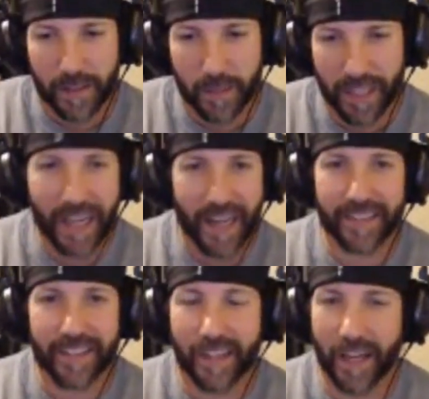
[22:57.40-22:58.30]
yeah,
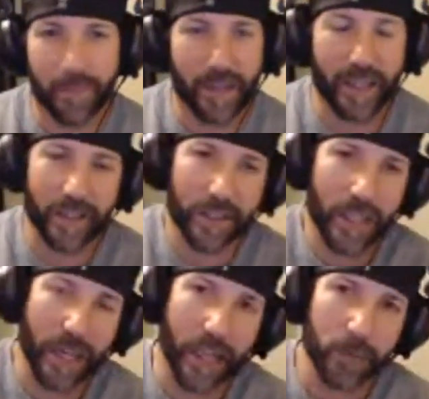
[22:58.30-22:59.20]

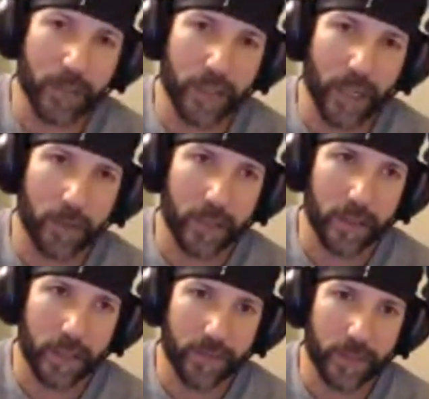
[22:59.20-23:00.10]
I
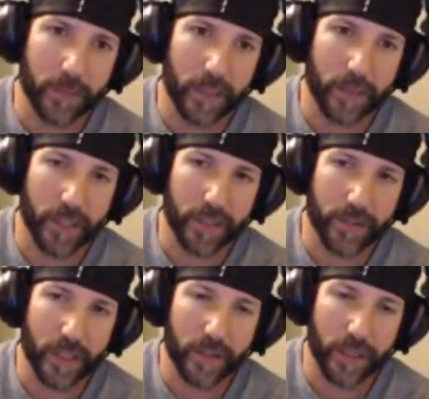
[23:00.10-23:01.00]
really loved it, man, because they